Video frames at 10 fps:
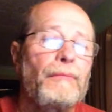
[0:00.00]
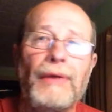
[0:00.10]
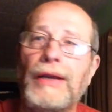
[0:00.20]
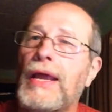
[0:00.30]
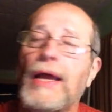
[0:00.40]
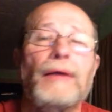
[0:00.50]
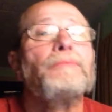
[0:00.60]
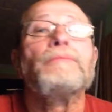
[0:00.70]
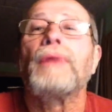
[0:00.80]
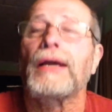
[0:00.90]
my neck
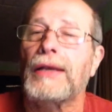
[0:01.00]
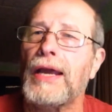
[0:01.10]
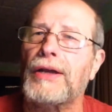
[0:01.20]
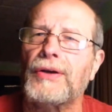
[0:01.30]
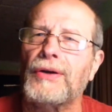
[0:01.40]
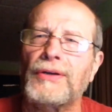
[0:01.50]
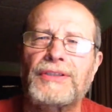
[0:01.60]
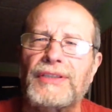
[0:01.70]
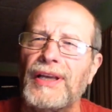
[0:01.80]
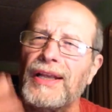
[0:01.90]
my neck
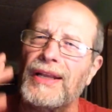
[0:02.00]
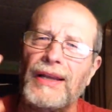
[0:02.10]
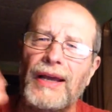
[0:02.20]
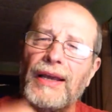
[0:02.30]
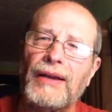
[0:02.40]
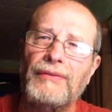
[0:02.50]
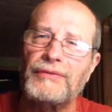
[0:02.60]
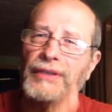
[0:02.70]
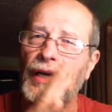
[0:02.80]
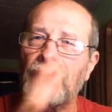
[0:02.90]
hurts, and I
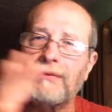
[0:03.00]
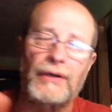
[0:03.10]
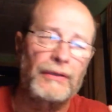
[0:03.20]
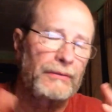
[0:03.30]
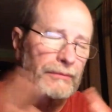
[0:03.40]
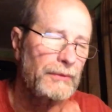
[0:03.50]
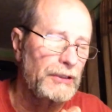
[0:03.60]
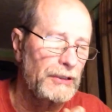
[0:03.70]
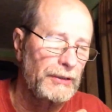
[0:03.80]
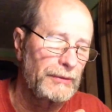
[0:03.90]
have kind of
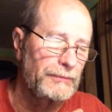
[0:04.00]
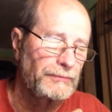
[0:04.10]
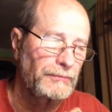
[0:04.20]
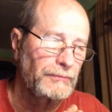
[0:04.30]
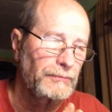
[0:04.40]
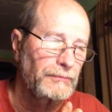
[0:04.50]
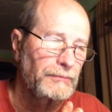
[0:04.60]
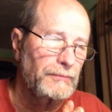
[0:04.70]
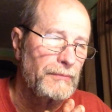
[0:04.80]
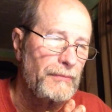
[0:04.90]
a um,
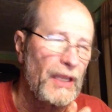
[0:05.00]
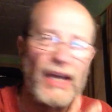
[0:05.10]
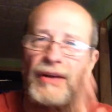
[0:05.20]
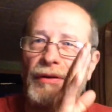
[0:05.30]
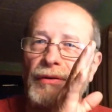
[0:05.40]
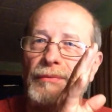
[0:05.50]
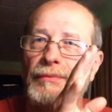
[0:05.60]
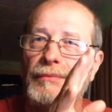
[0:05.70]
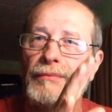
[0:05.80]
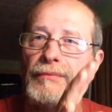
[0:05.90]
kind of a
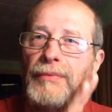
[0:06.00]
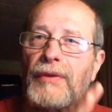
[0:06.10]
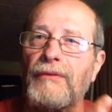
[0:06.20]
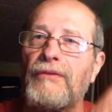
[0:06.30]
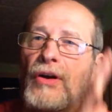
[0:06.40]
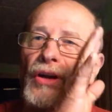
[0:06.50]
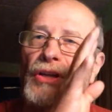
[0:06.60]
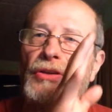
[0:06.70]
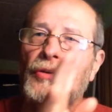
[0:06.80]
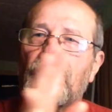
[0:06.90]
very
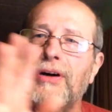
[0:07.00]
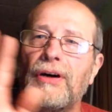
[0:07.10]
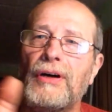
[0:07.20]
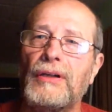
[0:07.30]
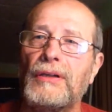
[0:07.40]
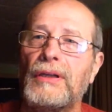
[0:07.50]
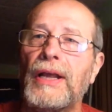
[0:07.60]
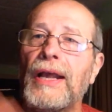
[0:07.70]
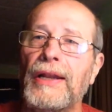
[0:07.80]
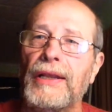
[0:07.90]
dull
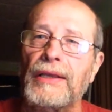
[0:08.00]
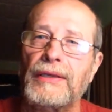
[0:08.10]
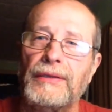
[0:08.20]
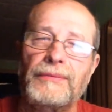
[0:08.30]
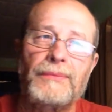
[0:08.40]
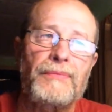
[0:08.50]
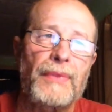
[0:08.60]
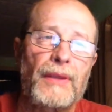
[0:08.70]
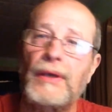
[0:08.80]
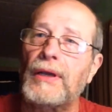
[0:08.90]
headache
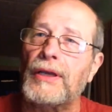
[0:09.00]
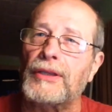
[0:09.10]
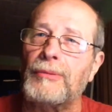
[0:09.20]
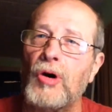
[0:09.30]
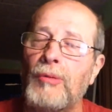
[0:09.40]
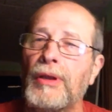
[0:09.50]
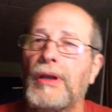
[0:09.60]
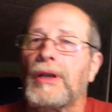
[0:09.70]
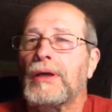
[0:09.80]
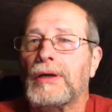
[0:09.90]
at the moment.
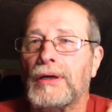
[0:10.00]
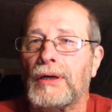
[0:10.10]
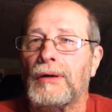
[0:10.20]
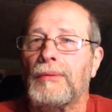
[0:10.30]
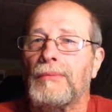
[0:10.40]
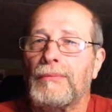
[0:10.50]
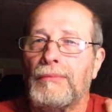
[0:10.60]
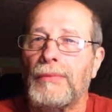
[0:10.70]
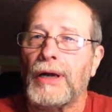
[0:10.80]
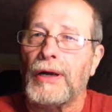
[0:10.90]
Um,
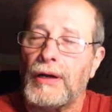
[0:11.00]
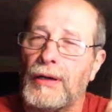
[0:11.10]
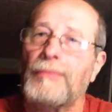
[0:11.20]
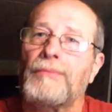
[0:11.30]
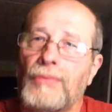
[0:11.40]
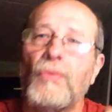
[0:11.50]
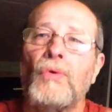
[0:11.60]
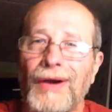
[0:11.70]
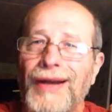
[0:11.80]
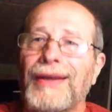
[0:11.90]
my arm,
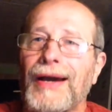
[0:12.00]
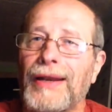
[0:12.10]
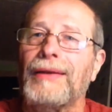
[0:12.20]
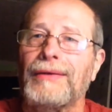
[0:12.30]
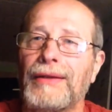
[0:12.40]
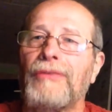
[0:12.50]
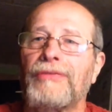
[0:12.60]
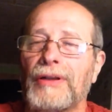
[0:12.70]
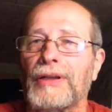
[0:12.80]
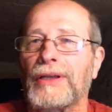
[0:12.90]
where I got it,
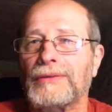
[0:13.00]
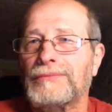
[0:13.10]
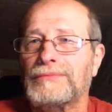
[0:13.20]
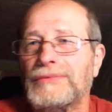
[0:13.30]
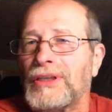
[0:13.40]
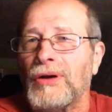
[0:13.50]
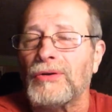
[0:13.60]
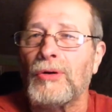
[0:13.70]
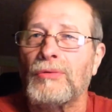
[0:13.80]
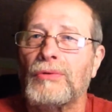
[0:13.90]
definitely you
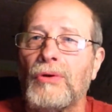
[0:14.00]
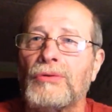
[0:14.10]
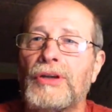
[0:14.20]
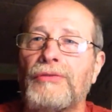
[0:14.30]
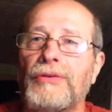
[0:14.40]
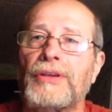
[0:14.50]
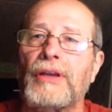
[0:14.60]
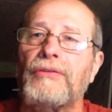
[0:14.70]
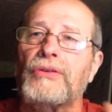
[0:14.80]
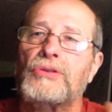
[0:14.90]
know, no no different
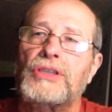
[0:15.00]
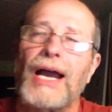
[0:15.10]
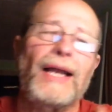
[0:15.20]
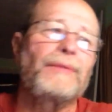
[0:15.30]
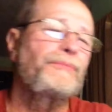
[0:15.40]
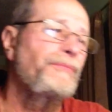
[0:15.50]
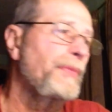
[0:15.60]
than a flu shot.